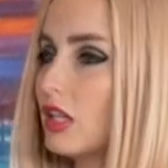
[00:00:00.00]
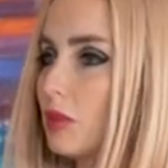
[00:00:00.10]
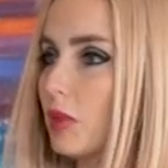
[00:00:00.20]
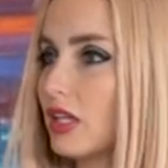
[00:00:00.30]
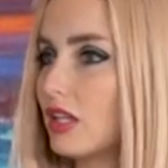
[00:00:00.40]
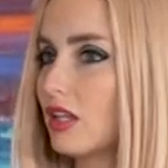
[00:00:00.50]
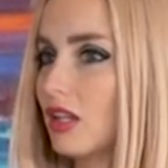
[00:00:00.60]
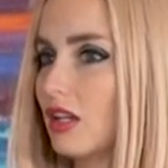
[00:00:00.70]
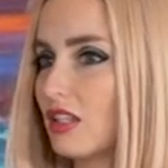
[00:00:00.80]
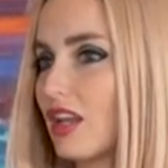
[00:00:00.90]
that anybody
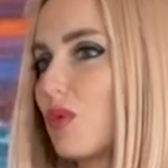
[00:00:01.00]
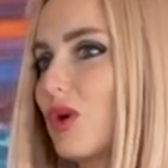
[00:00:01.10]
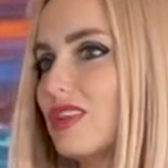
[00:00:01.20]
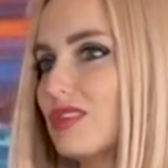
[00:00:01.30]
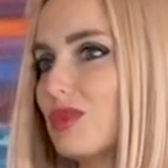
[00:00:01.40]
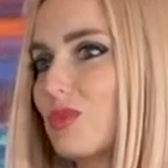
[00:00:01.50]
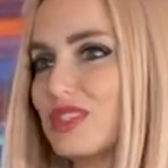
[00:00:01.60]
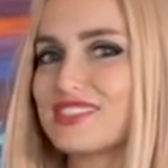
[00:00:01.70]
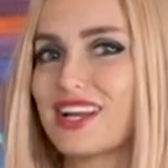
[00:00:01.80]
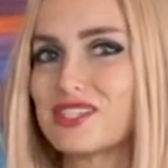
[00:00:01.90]
like one
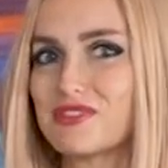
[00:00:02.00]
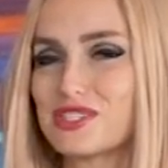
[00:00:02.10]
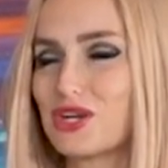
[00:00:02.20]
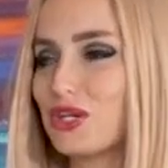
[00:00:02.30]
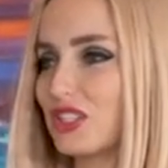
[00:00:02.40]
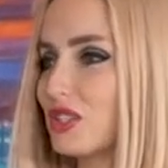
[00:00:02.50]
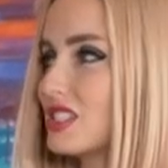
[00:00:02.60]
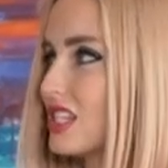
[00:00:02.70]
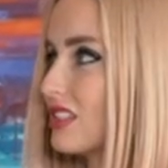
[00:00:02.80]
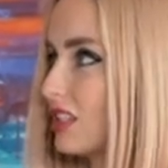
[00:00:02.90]
one size fits all. No,
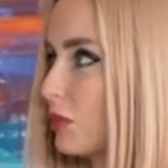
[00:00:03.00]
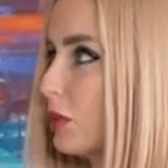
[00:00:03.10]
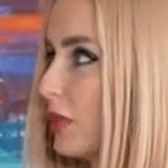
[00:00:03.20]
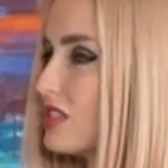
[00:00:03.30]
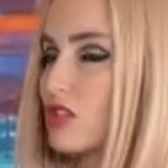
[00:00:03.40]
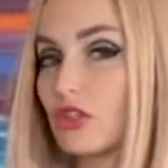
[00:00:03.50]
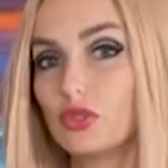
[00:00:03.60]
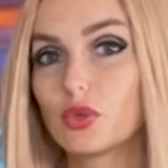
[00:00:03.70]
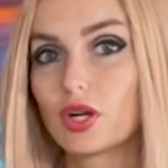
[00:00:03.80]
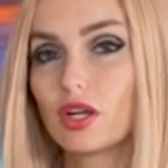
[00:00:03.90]
it's, it's going to be based on
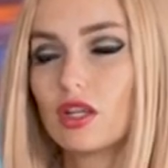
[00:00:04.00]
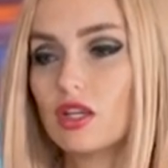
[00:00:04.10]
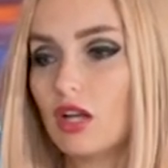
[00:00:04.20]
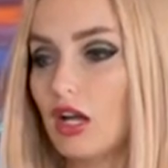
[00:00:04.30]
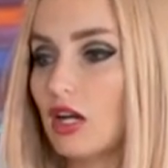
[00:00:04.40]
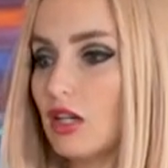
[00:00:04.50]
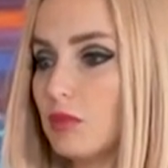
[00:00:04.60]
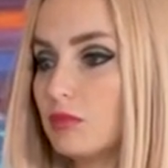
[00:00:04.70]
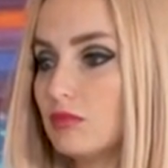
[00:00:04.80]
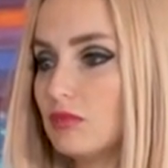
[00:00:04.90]
your,
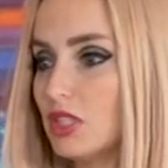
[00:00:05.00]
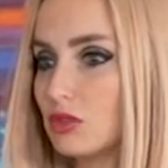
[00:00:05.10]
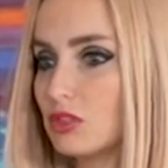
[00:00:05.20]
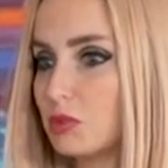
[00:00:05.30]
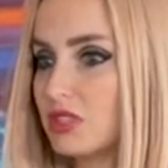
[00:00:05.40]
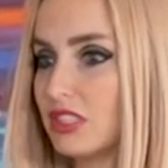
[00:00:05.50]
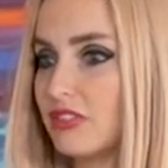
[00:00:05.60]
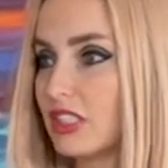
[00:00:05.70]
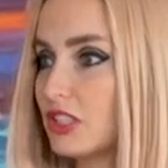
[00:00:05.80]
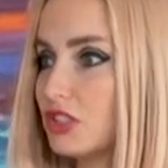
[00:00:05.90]
um, you know,
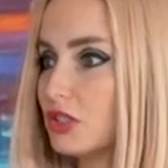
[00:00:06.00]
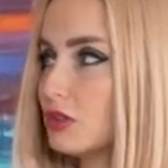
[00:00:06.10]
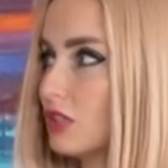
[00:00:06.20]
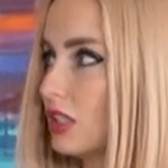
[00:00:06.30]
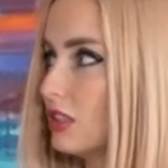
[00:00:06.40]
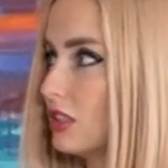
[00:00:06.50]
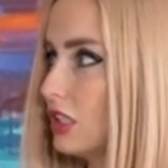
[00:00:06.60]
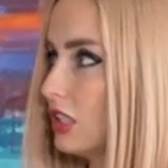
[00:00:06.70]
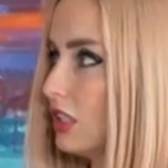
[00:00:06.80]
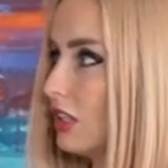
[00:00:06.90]
specific issue that
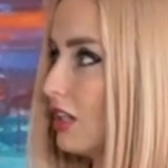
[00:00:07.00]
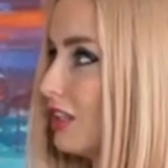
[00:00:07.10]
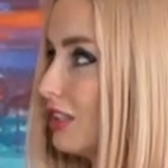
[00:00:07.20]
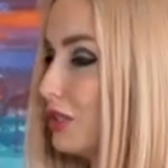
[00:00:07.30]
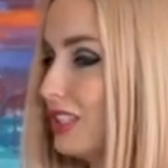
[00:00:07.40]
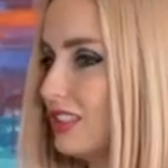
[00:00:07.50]
uh, you